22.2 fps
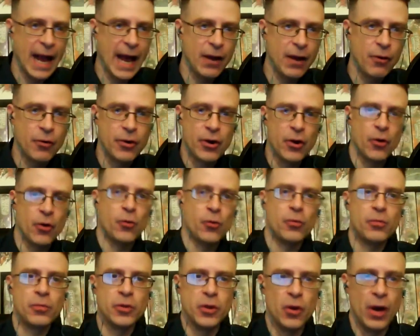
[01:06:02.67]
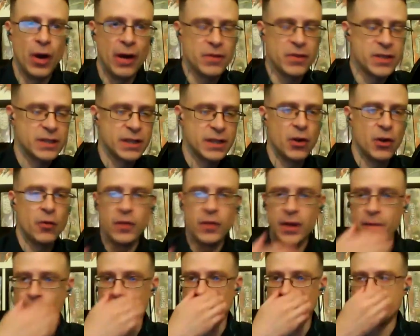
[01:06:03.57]
don't know. You obviously know
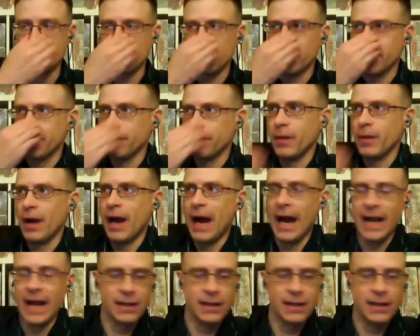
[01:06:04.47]
Vic personally. I